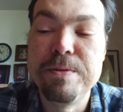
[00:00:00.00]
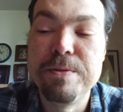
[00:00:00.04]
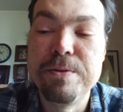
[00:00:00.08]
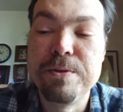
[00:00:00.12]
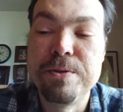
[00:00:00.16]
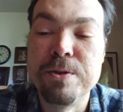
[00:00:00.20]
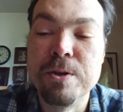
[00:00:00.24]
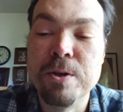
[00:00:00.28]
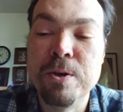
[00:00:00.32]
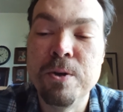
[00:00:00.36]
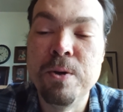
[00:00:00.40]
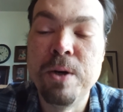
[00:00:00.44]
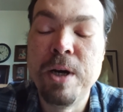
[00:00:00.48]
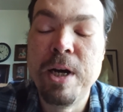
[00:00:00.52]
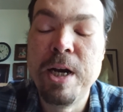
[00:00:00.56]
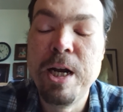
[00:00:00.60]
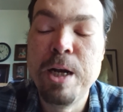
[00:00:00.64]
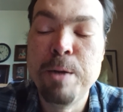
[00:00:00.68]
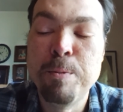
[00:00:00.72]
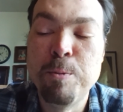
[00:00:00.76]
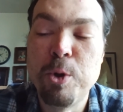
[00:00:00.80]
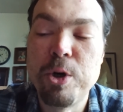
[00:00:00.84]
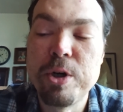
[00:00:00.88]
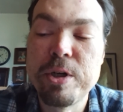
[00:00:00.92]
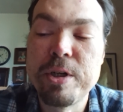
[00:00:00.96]
So I
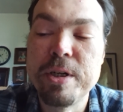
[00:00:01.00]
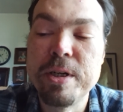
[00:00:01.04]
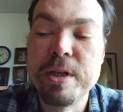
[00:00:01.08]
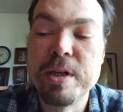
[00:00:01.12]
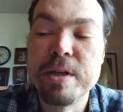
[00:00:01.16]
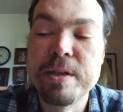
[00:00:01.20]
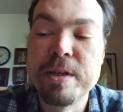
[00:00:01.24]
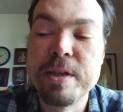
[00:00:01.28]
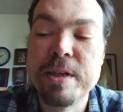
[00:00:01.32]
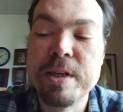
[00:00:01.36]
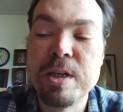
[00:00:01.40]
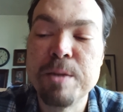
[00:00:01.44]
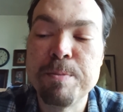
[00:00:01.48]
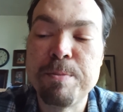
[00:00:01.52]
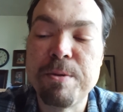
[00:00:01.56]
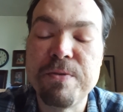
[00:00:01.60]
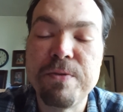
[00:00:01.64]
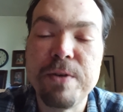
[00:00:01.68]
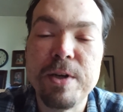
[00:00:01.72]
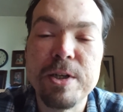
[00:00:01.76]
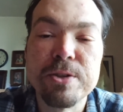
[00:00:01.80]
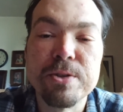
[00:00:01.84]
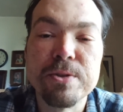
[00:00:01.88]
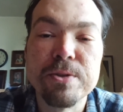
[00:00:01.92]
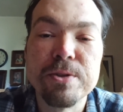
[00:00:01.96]
am working on getting a
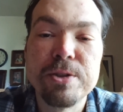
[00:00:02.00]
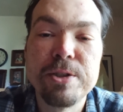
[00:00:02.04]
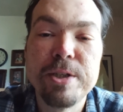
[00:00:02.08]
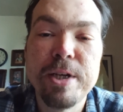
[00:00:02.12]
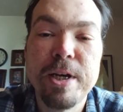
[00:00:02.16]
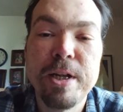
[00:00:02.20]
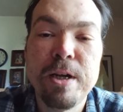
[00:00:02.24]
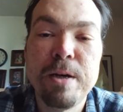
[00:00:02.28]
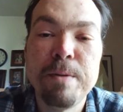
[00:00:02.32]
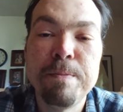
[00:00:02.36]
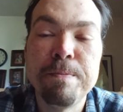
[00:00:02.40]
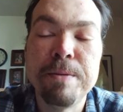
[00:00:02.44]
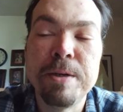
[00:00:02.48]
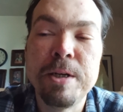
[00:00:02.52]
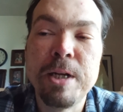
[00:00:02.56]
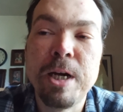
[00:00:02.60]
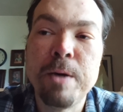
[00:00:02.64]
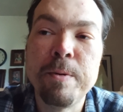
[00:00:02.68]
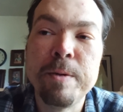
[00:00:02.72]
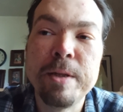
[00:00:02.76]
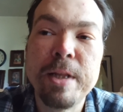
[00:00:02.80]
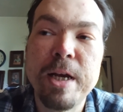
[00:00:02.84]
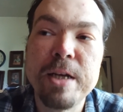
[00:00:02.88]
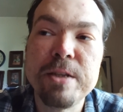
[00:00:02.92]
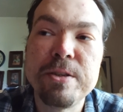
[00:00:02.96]
professional setup, but
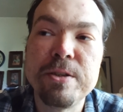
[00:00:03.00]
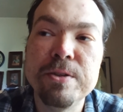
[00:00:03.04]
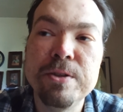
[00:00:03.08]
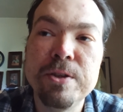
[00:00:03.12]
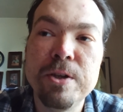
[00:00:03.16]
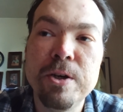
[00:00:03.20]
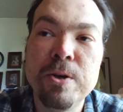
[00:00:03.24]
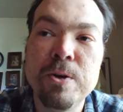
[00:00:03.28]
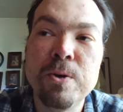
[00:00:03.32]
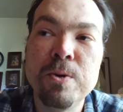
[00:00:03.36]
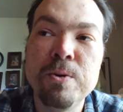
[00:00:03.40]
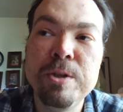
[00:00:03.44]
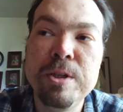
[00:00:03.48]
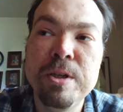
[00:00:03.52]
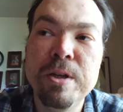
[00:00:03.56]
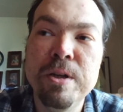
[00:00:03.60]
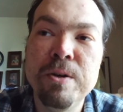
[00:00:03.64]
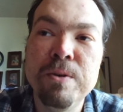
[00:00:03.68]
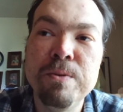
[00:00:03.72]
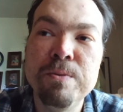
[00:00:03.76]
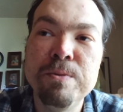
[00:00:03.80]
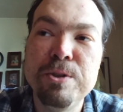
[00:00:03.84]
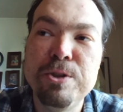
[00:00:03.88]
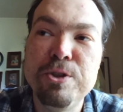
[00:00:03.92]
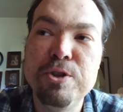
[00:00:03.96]
I would like to
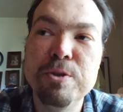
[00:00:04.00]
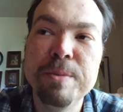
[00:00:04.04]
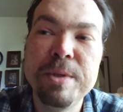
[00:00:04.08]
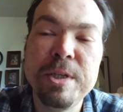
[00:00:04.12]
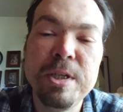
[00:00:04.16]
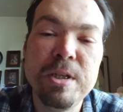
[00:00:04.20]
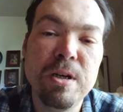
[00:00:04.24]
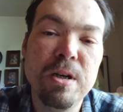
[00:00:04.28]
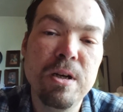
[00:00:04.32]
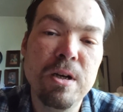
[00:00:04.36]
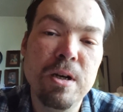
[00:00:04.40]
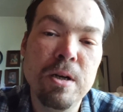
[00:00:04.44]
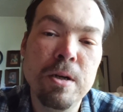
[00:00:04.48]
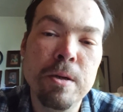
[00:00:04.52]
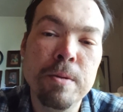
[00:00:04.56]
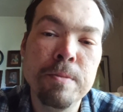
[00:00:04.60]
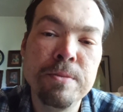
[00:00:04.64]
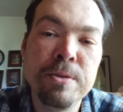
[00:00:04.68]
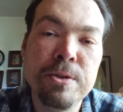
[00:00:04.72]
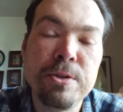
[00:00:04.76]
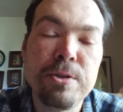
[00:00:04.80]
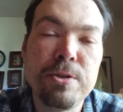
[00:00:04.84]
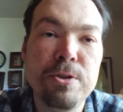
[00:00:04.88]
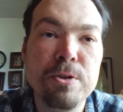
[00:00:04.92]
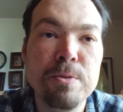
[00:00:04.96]
know, too many
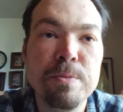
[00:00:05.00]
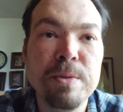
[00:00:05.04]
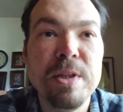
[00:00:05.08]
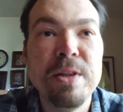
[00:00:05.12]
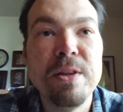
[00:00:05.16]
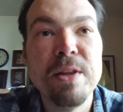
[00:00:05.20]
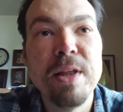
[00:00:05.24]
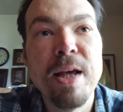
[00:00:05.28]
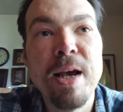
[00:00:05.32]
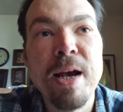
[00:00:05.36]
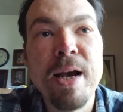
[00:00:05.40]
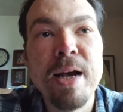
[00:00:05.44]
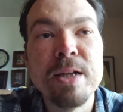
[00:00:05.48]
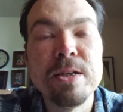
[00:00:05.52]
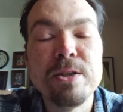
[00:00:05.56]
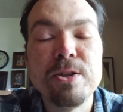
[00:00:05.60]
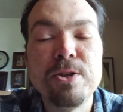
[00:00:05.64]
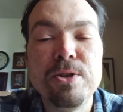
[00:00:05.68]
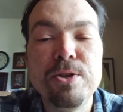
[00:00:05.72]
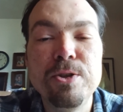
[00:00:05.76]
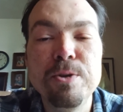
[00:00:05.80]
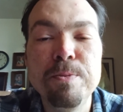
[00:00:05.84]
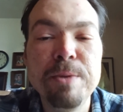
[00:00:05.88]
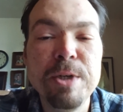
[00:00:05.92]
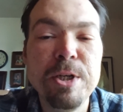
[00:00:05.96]
too many
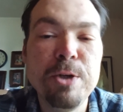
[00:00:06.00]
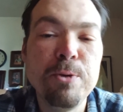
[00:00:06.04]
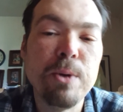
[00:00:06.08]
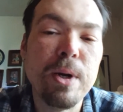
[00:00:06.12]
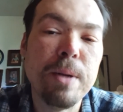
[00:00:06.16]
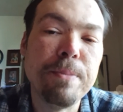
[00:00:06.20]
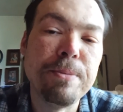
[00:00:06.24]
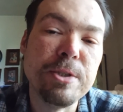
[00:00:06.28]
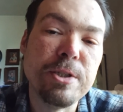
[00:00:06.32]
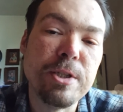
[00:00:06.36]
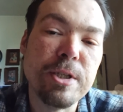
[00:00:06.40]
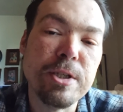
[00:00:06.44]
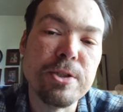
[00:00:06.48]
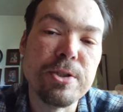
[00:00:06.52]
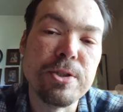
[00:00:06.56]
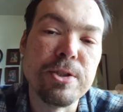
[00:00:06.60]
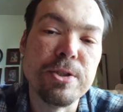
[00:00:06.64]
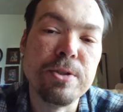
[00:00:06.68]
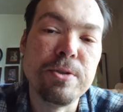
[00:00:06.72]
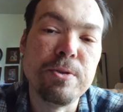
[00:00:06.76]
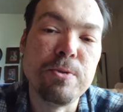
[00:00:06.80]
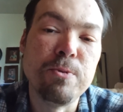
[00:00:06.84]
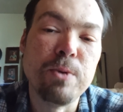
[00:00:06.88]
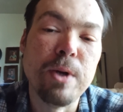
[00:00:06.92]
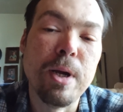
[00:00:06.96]
that, too many
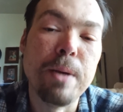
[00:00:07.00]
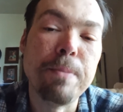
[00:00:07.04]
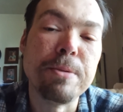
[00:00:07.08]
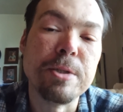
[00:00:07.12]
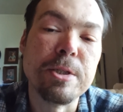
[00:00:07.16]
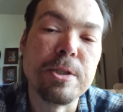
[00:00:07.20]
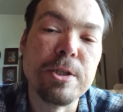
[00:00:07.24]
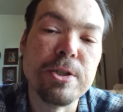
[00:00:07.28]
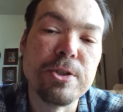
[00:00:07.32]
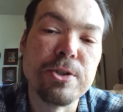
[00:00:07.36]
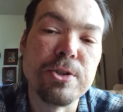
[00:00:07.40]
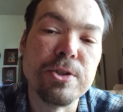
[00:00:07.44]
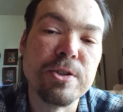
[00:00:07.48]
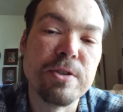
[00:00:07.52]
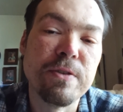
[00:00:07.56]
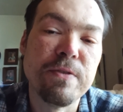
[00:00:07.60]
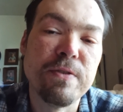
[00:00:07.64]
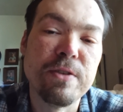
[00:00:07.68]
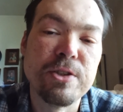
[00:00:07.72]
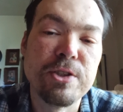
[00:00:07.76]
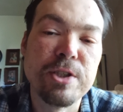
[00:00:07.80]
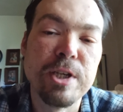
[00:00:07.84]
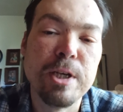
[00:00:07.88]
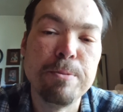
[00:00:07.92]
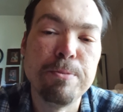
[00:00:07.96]
repetitions of
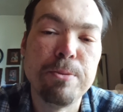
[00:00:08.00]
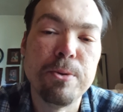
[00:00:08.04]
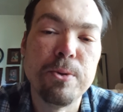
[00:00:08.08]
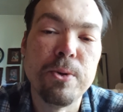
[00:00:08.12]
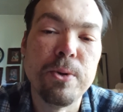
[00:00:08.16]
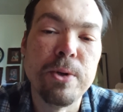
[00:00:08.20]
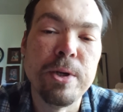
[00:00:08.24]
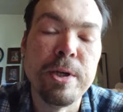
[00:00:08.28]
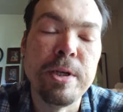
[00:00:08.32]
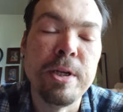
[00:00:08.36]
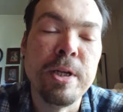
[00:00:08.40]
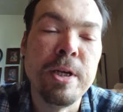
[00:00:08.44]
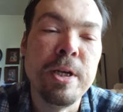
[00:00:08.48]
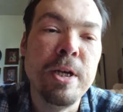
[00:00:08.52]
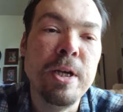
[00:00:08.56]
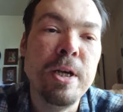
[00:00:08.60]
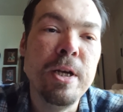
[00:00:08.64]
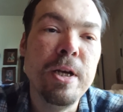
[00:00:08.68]
the same point.